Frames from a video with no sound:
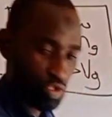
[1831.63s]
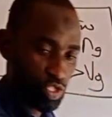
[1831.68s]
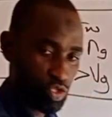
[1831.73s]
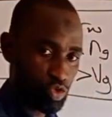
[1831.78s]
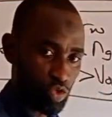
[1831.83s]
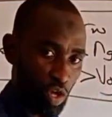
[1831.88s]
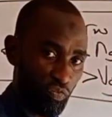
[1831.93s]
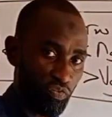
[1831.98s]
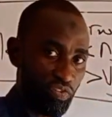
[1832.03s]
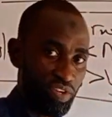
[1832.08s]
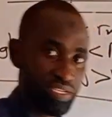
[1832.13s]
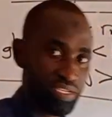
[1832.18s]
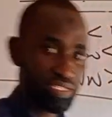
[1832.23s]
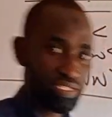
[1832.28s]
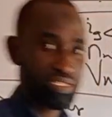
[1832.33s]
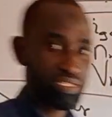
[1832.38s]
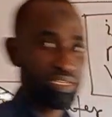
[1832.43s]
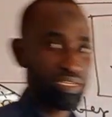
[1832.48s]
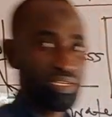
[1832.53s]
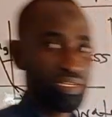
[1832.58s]
to the
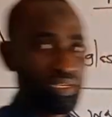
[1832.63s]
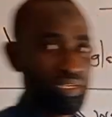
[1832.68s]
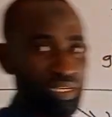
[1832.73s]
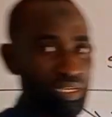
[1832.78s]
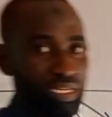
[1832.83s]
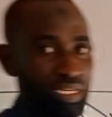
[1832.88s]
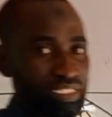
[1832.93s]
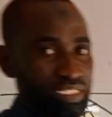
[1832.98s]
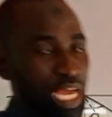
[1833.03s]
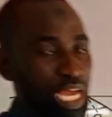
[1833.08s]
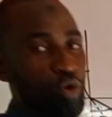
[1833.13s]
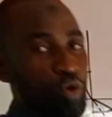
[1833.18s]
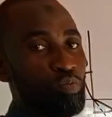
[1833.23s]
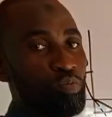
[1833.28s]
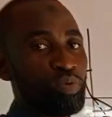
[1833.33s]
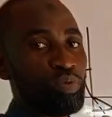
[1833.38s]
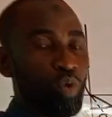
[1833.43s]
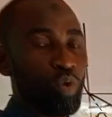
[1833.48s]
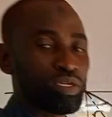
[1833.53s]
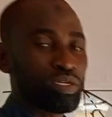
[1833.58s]
surface, there
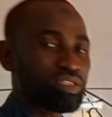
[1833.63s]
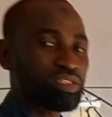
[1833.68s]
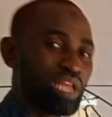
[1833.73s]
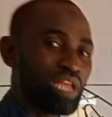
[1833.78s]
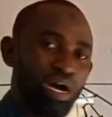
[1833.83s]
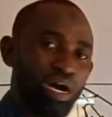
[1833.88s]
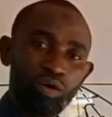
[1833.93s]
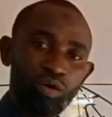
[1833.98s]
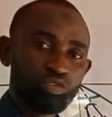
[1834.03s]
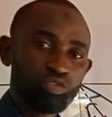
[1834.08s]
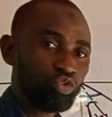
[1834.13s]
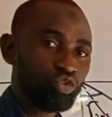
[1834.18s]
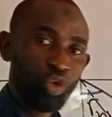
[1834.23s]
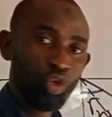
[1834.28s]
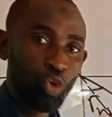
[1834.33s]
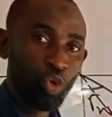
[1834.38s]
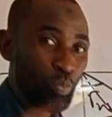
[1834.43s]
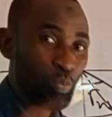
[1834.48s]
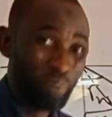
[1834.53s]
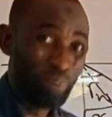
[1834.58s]
won't be what now?
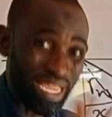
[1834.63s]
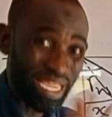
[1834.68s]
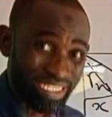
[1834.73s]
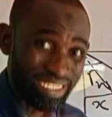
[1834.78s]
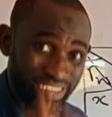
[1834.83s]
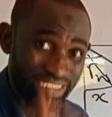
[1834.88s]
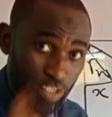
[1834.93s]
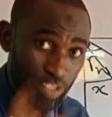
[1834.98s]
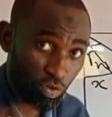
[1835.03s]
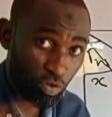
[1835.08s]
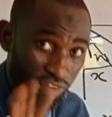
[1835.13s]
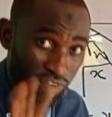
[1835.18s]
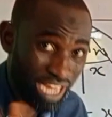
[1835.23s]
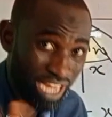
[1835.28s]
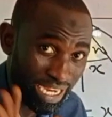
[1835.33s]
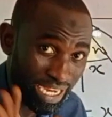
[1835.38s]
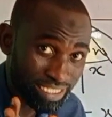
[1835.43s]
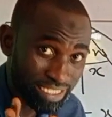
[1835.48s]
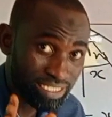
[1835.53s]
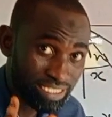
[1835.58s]
No bending of
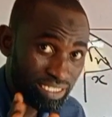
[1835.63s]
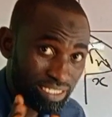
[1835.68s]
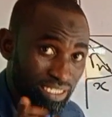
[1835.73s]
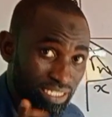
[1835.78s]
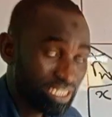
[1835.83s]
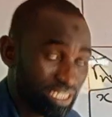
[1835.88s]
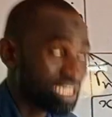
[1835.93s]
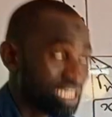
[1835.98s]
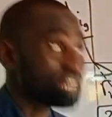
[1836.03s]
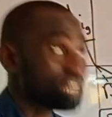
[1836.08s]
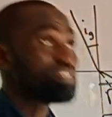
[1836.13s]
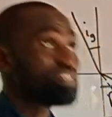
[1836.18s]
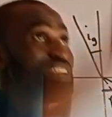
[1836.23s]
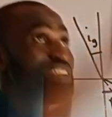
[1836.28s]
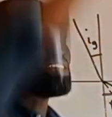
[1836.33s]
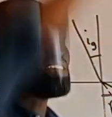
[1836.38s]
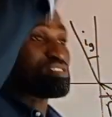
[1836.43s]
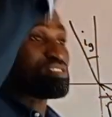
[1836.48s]
light. If the ray